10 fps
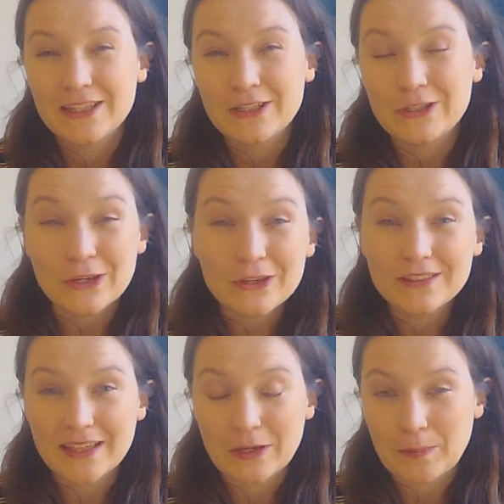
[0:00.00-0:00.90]
you
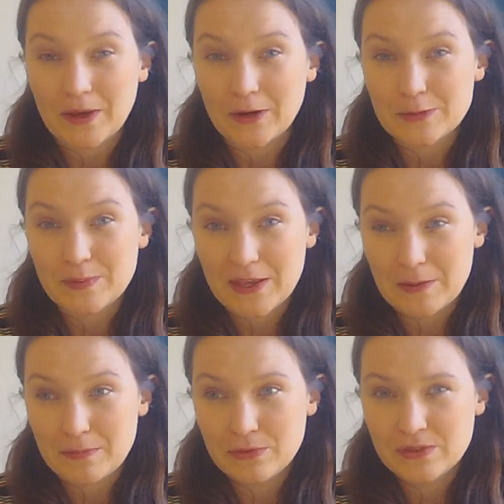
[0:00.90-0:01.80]
think about as being
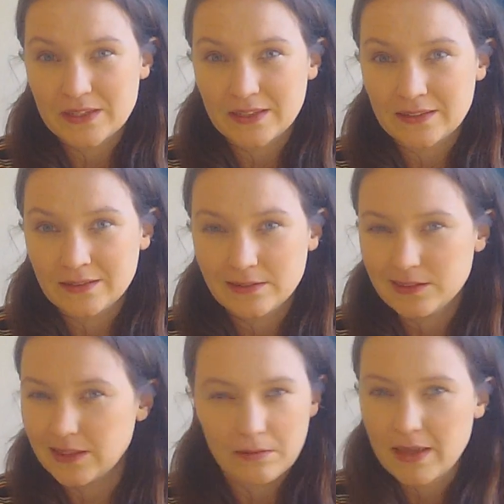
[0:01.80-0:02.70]
important,
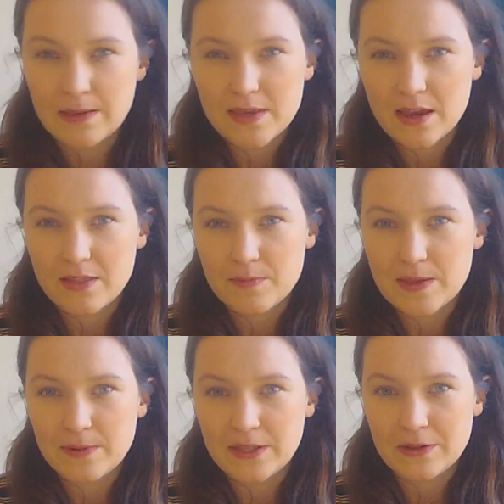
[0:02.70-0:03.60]
that maybe other
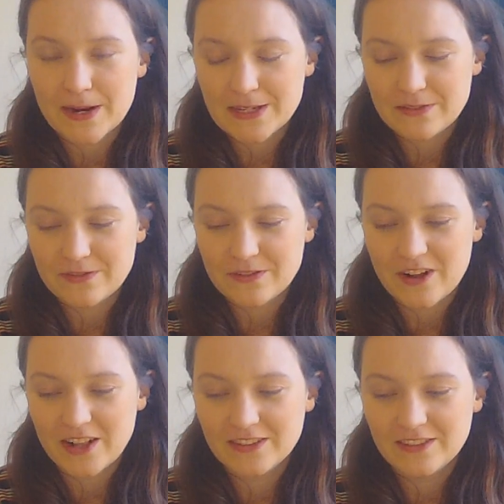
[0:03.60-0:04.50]
people in the rest of the
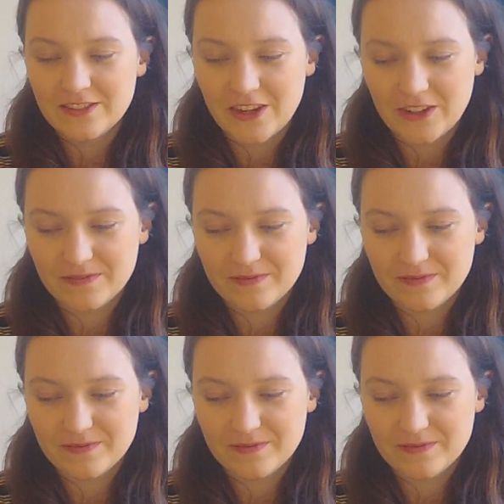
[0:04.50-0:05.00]
world don't.